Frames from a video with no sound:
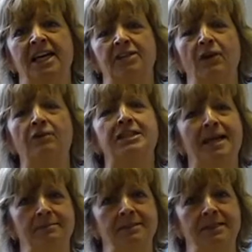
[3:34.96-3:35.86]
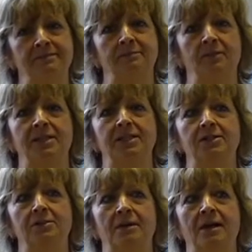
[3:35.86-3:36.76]
It's very tempting when
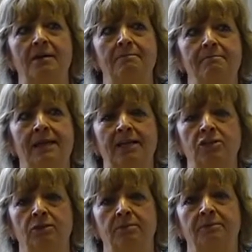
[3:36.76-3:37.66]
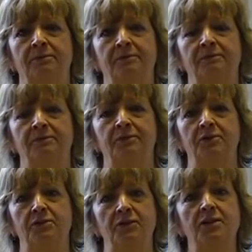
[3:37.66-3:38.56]
you get up
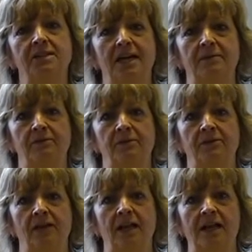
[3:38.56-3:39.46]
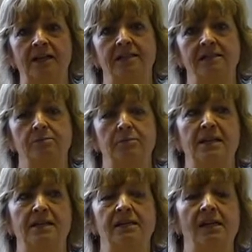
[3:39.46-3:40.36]
for the first time in front of a class, be
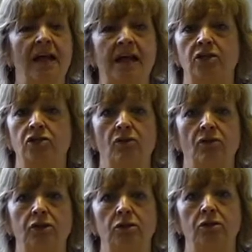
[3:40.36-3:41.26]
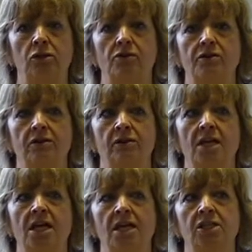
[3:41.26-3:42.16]
it in a lecture or a tutorial,
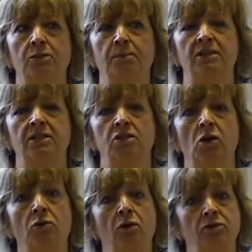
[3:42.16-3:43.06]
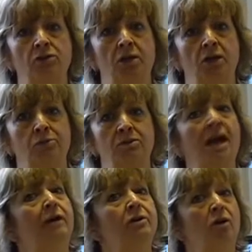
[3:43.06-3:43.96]
to be so concerned with
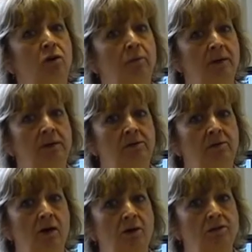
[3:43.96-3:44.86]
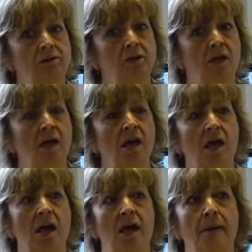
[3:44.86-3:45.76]
how you're coming across
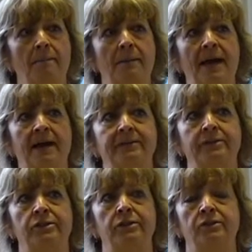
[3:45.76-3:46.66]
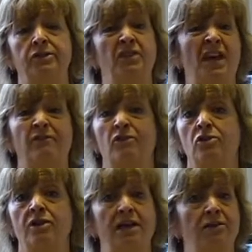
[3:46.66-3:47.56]
and to
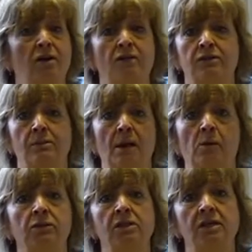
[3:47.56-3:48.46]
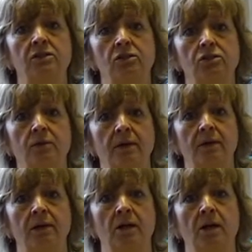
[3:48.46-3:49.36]
therefore get nervous about what it is you're doing.